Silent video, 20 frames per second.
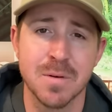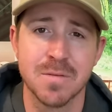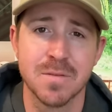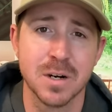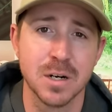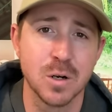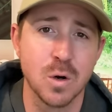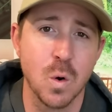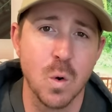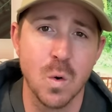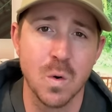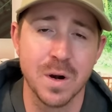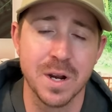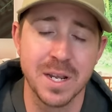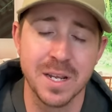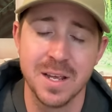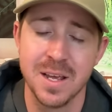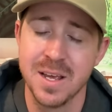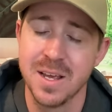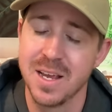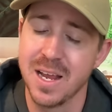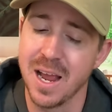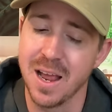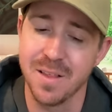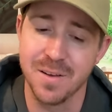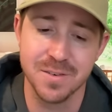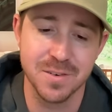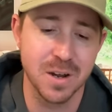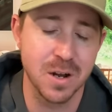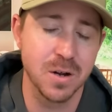of recording and
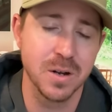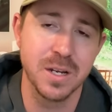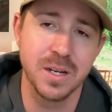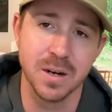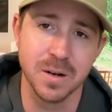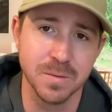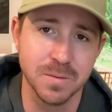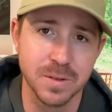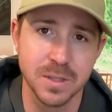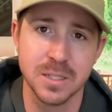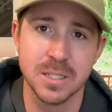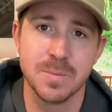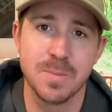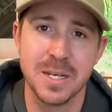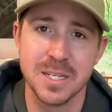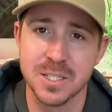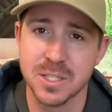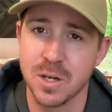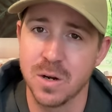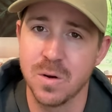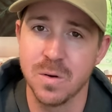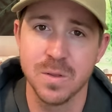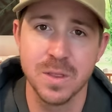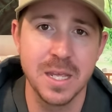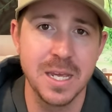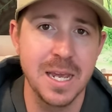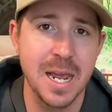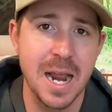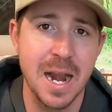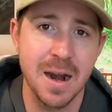there's all you know depends on
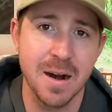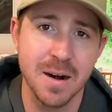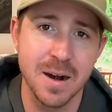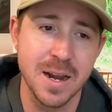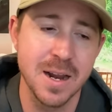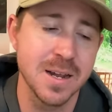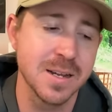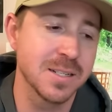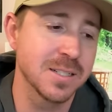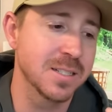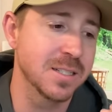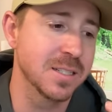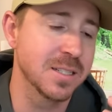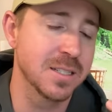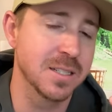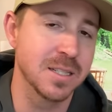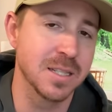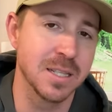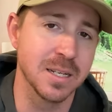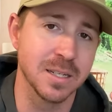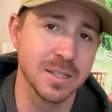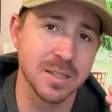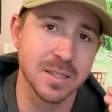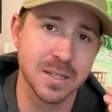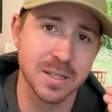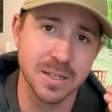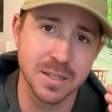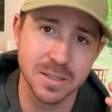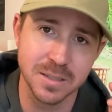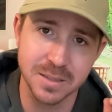the areas the,
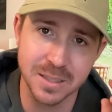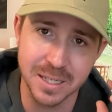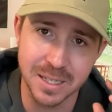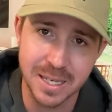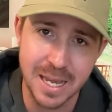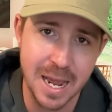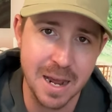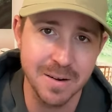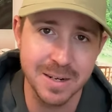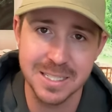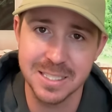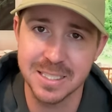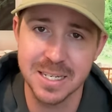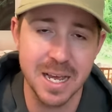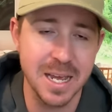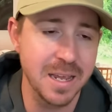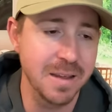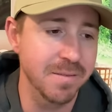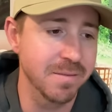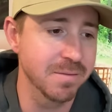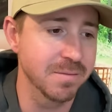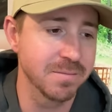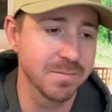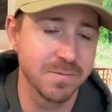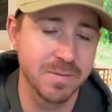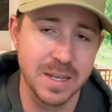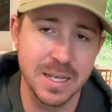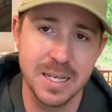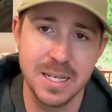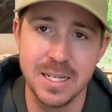the, the county state
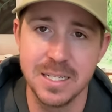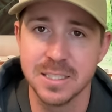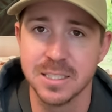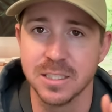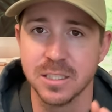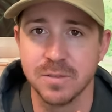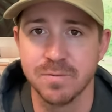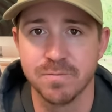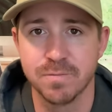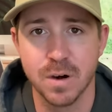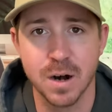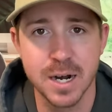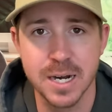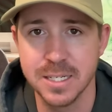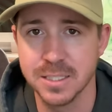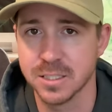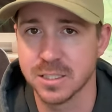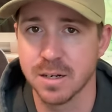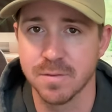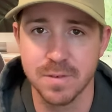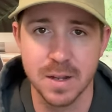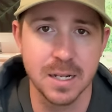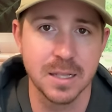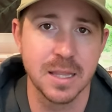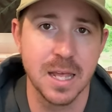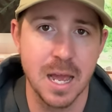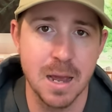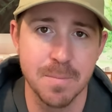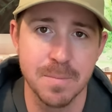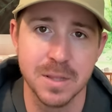fees and freight and stuff like
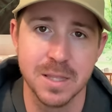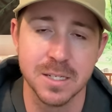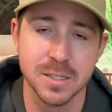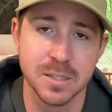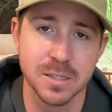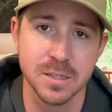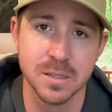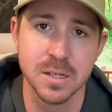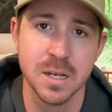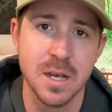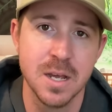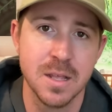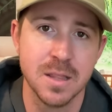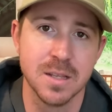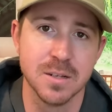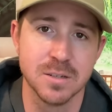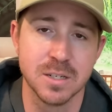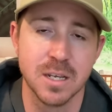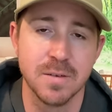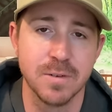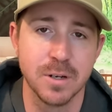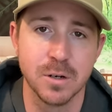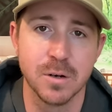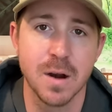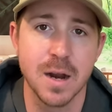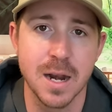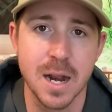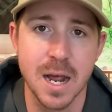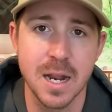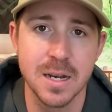that. But this is this will give you a
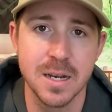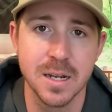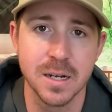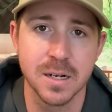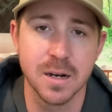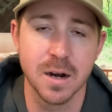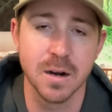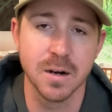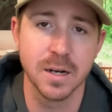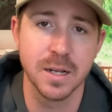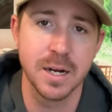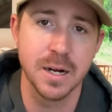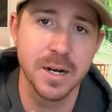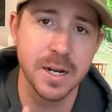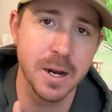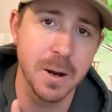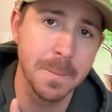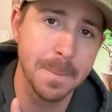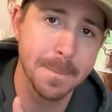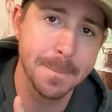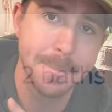great idea currently. Here you go.